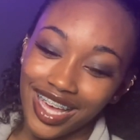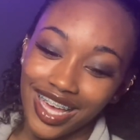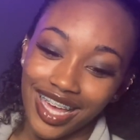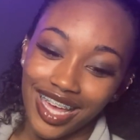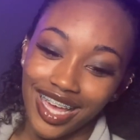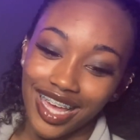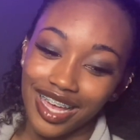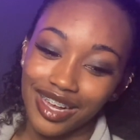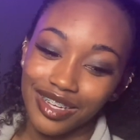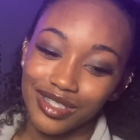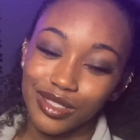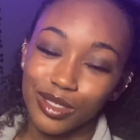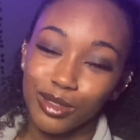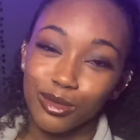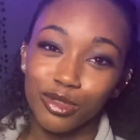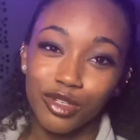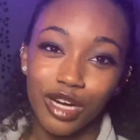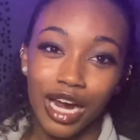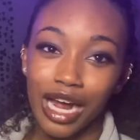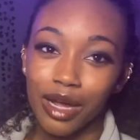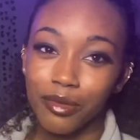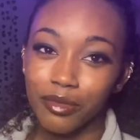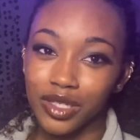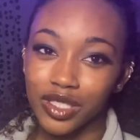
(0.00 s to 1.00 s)
and
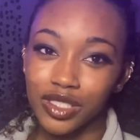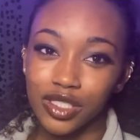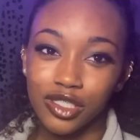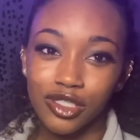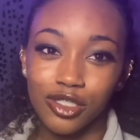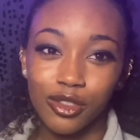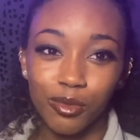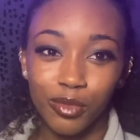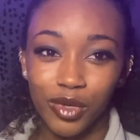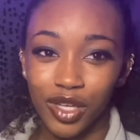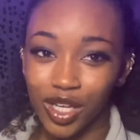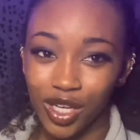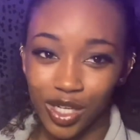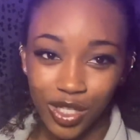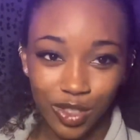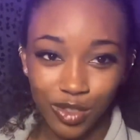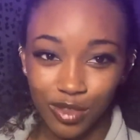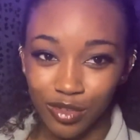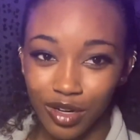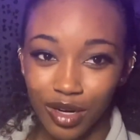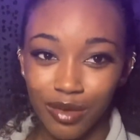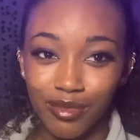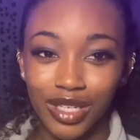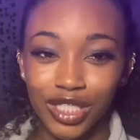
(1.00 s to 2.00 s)
subscribing and just being here
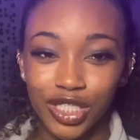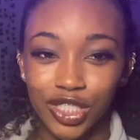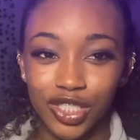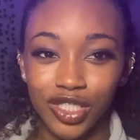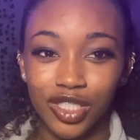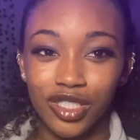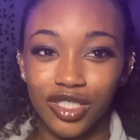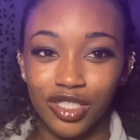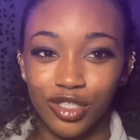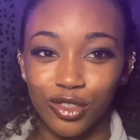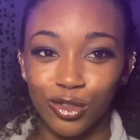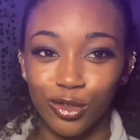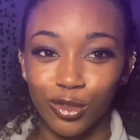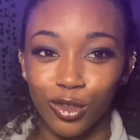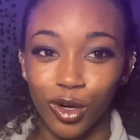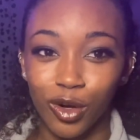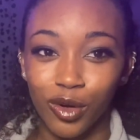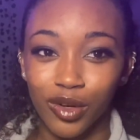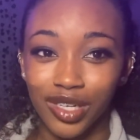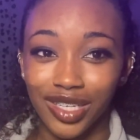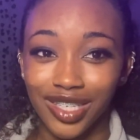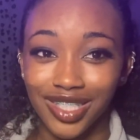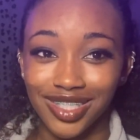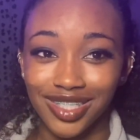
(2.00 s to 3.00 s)
throughout my journey is
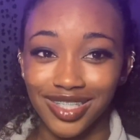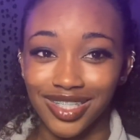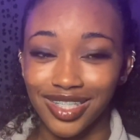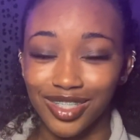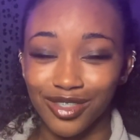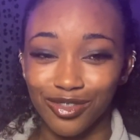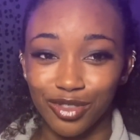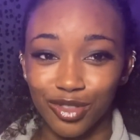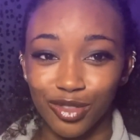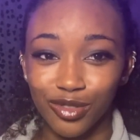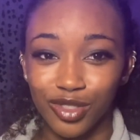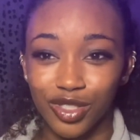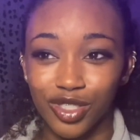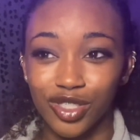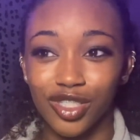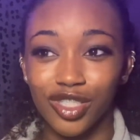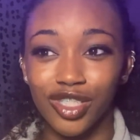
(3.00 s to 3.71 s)
growing as an influencer,